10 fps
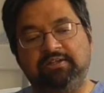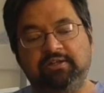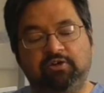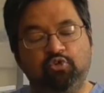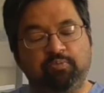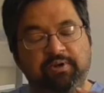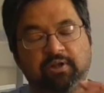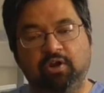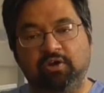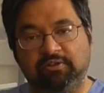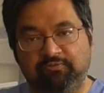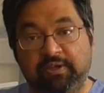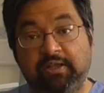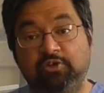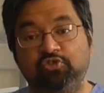cutting a rope and allowing the
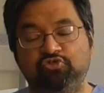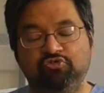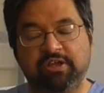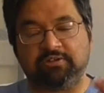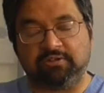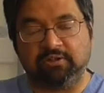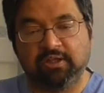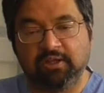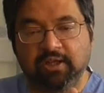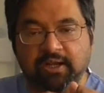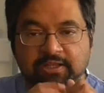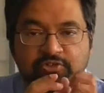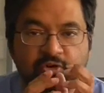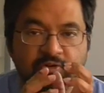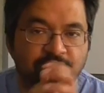finger to straighten. And that's
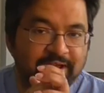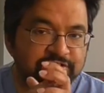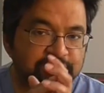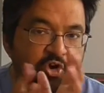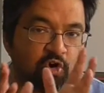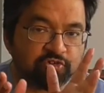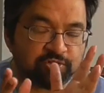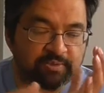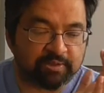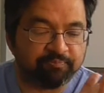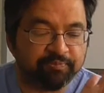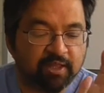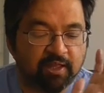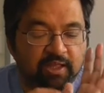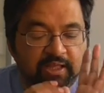called a fasciotomy.
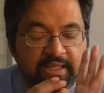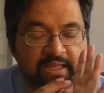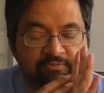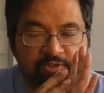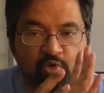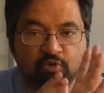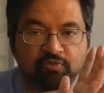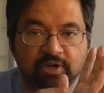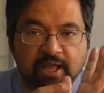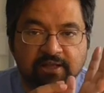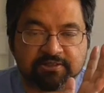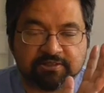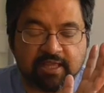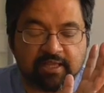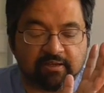If the overlying
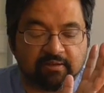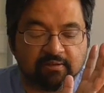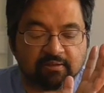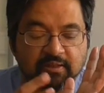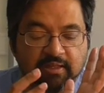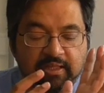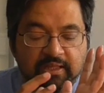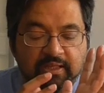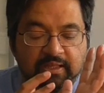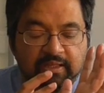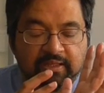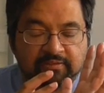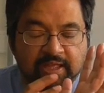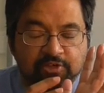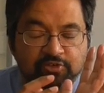skin
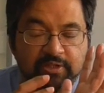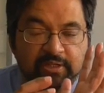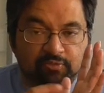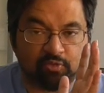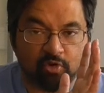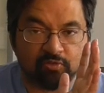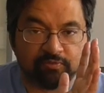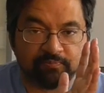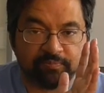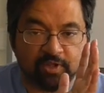is actually involved,